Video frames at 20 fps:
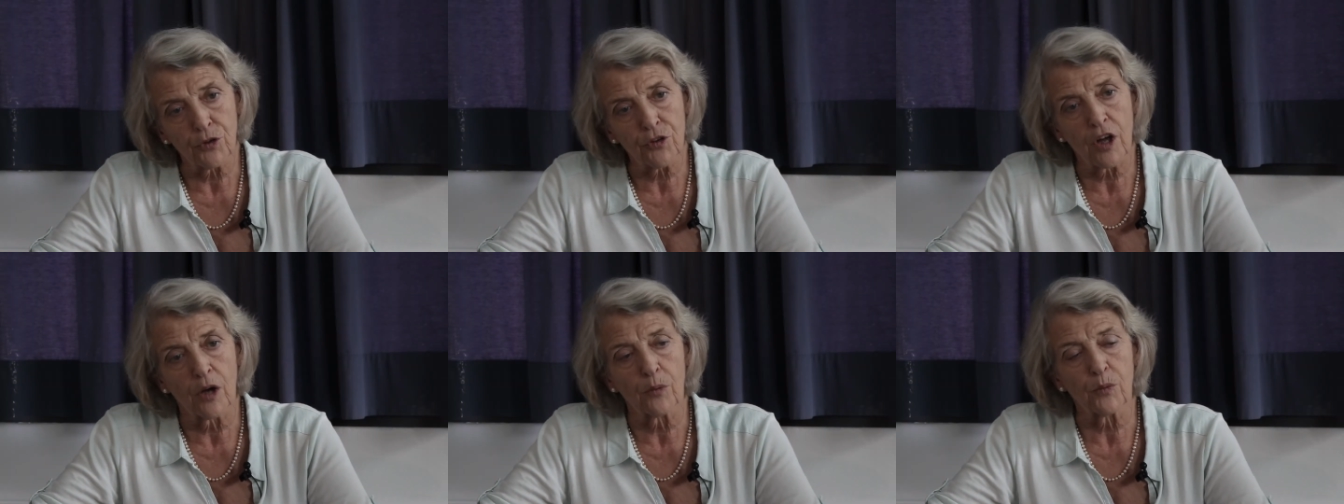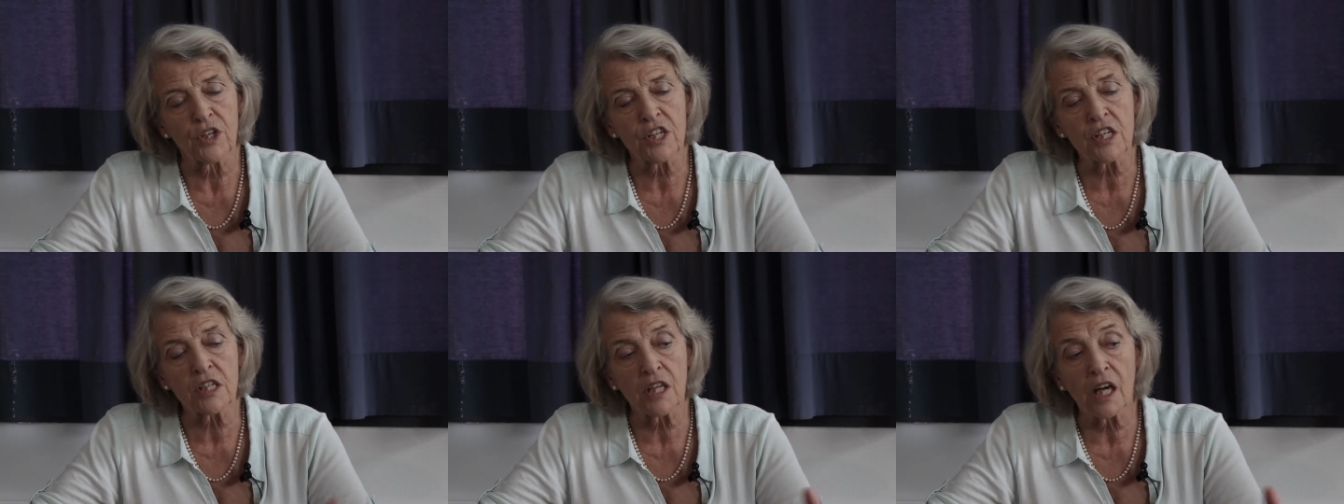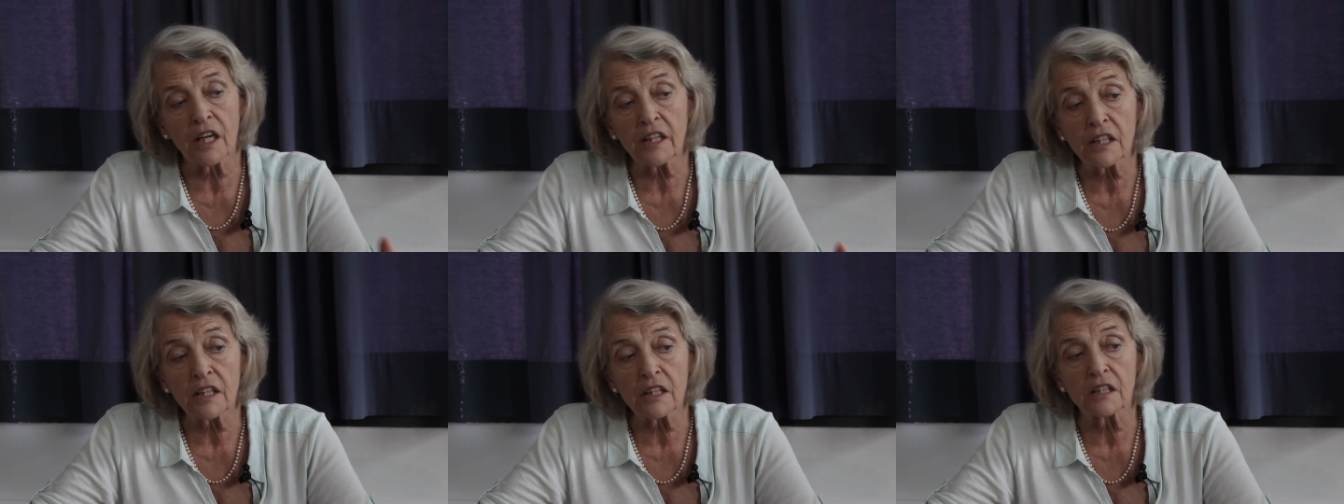that, we
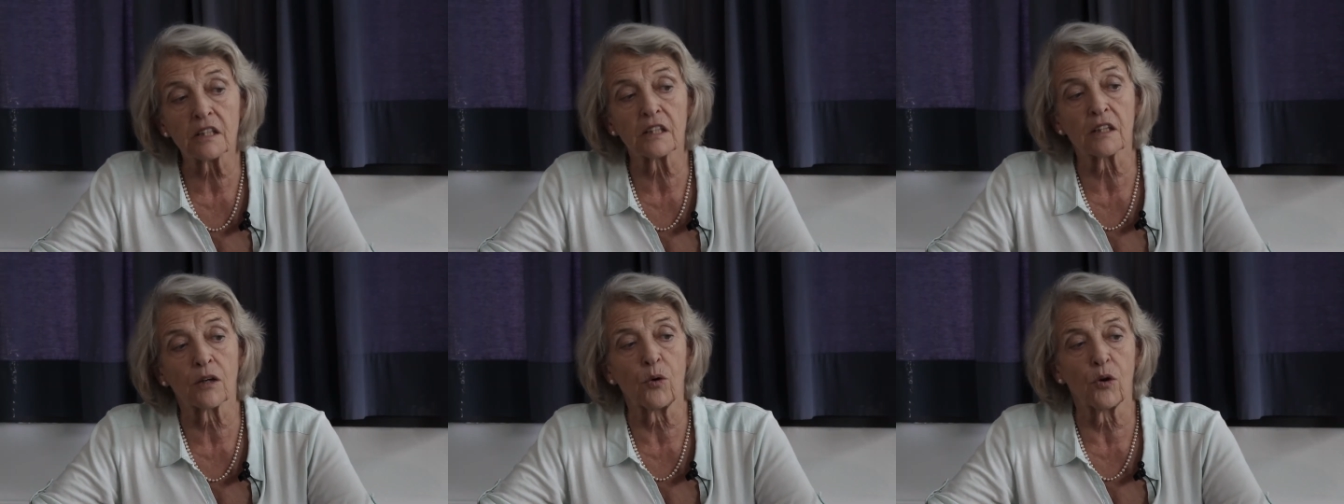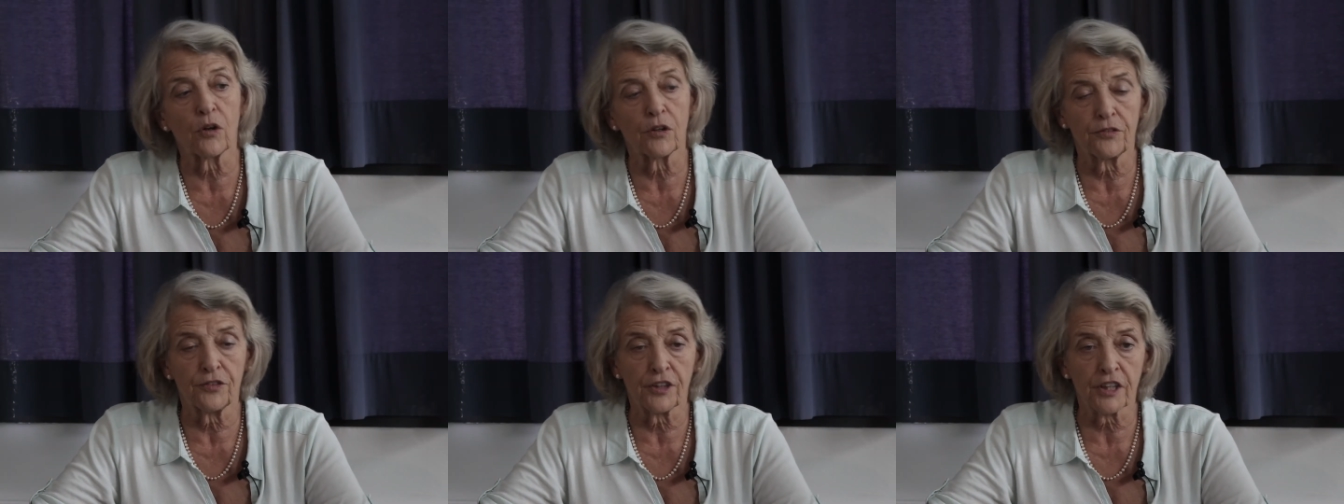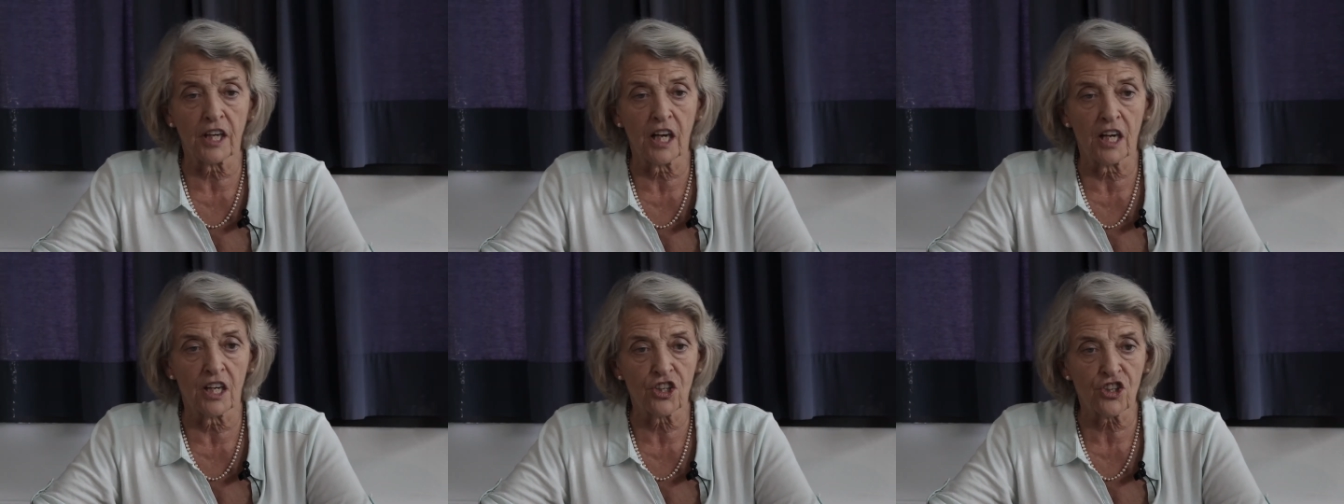studied the
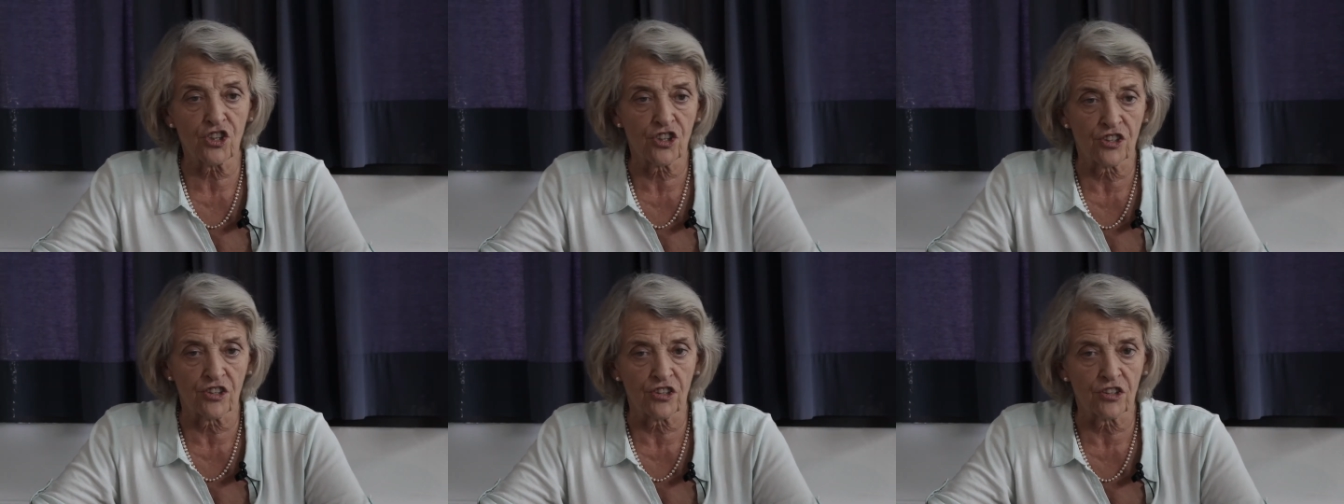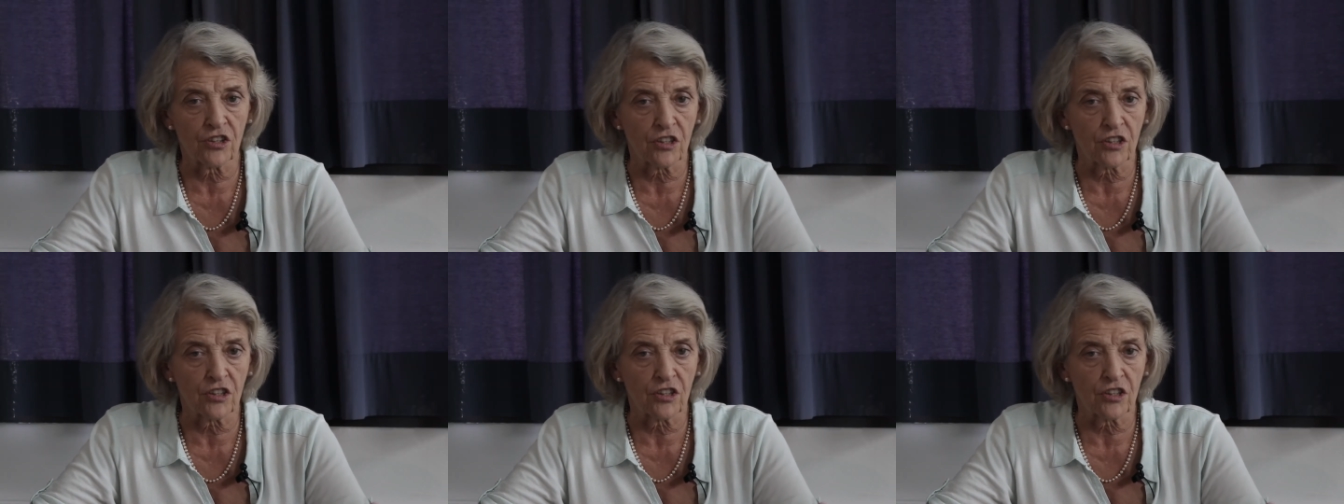qualifications